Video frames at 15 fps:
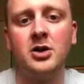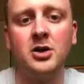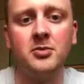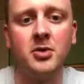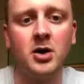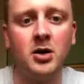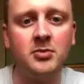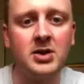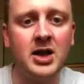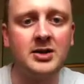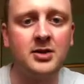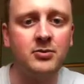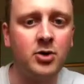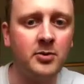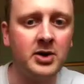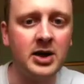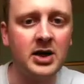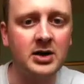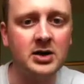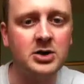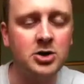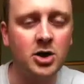and I'm glad
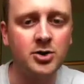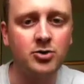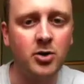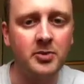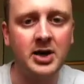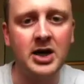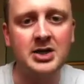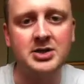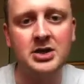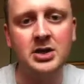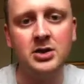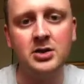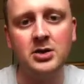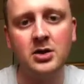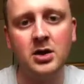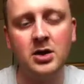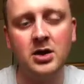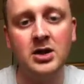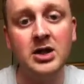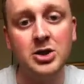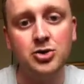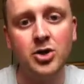that he's gone to Robert Garcia, an
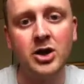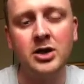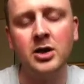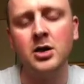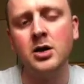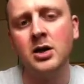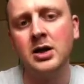elite trainer,